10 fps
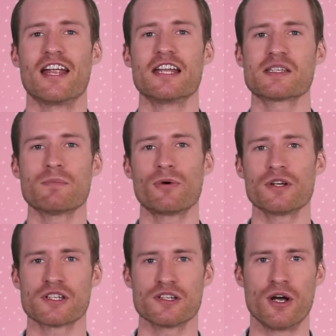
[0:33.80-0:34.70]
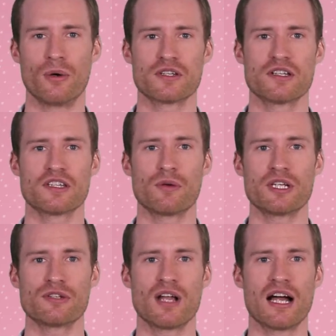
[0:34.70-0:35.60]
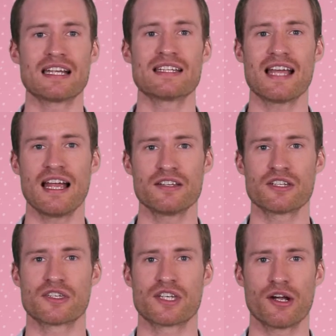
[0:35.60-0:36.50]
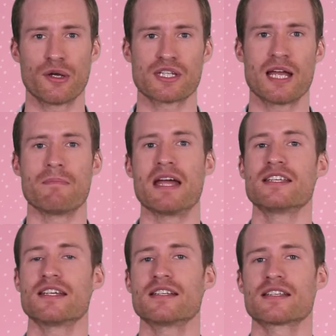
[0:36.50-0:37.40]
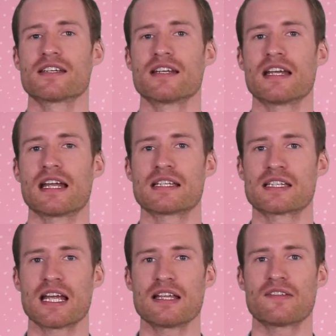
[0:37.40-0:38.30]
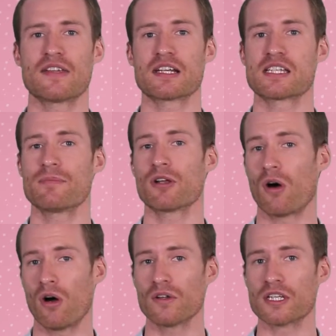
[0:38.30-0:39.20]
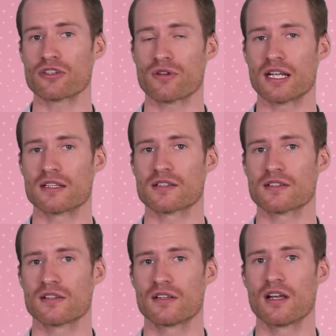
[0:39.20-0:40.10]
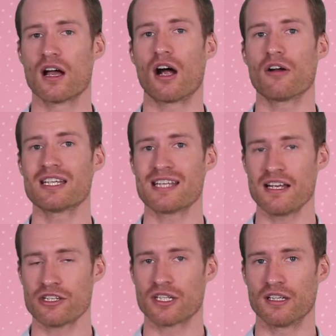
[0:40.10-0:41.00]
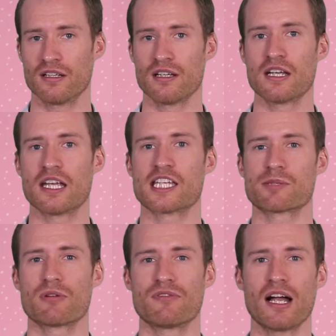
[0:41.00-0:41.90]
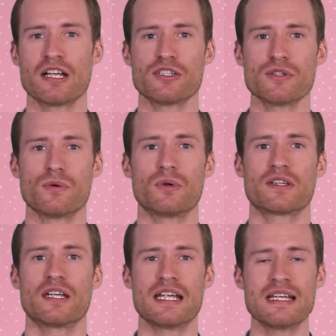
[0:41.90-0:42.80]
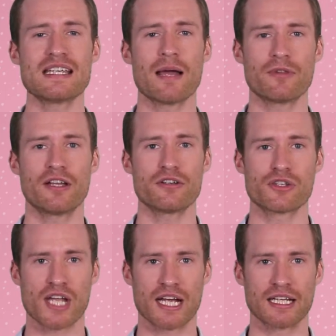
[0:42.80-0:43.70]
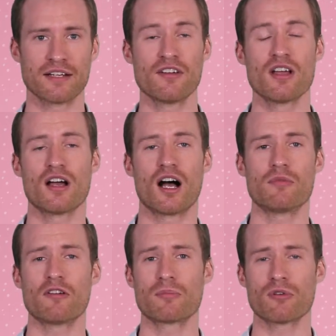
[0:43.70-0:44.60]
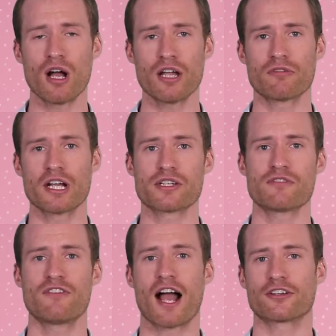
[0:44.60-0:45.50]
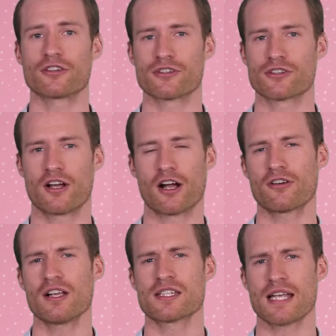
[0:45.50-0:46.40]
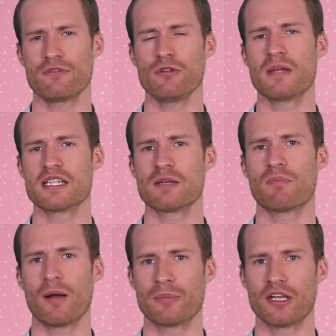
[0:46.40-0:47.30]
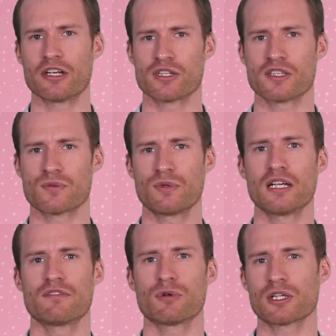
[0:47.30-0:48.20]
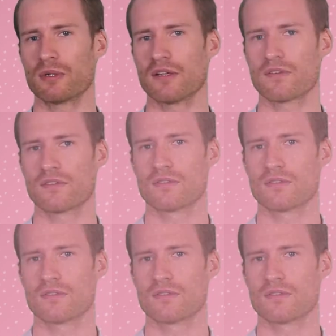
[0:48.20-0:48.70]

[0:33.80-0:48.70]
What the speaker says: It is important to note that we do not intend to stereotype mentees and say that they exhibit all these traits. Our intention is to provide you with an in-depth understanding of a broad range of factors across several mentee populations we have worked with.